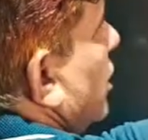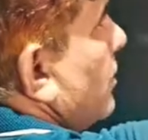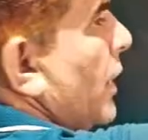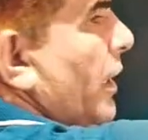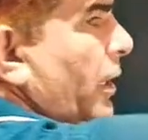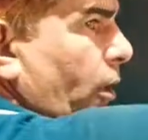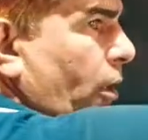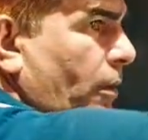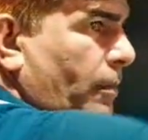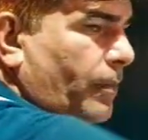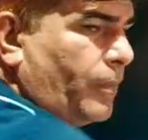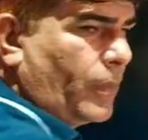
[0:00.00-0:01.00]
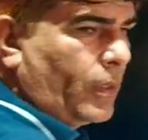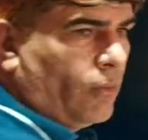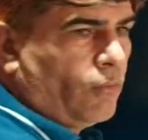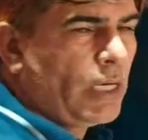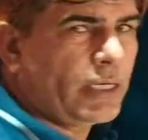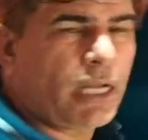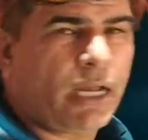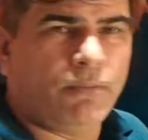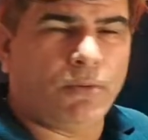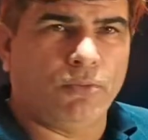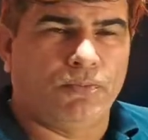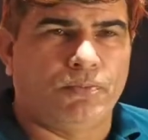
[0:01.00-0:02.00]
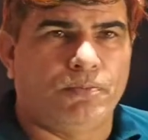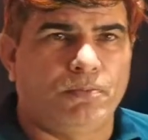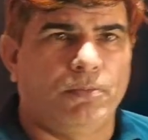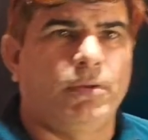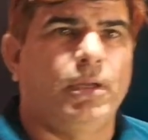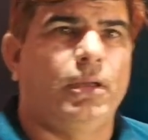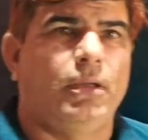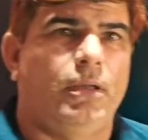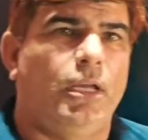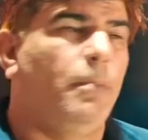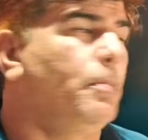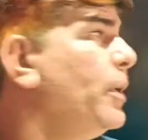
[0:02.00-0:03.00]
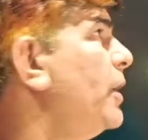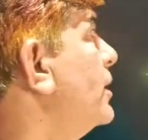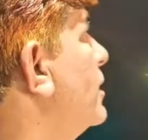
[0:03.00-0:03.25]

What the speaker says: meaning what type of AP is